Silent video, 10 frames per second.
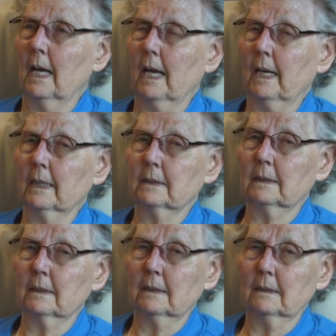And
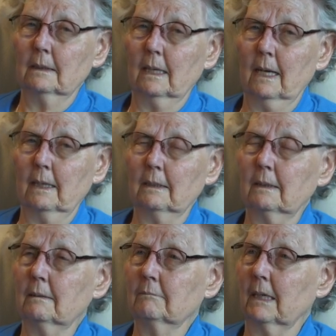uh, I,
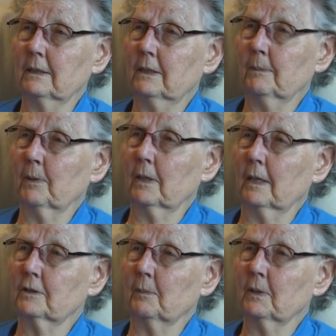my temper
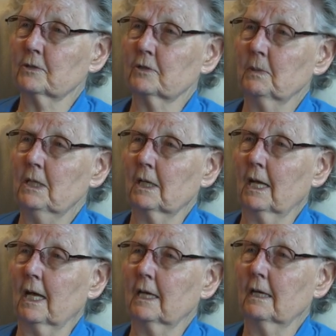got the best of me, and
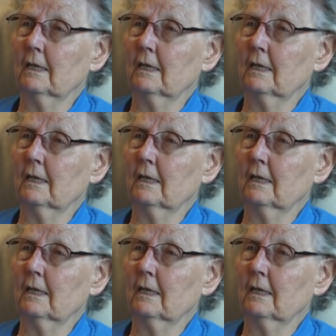I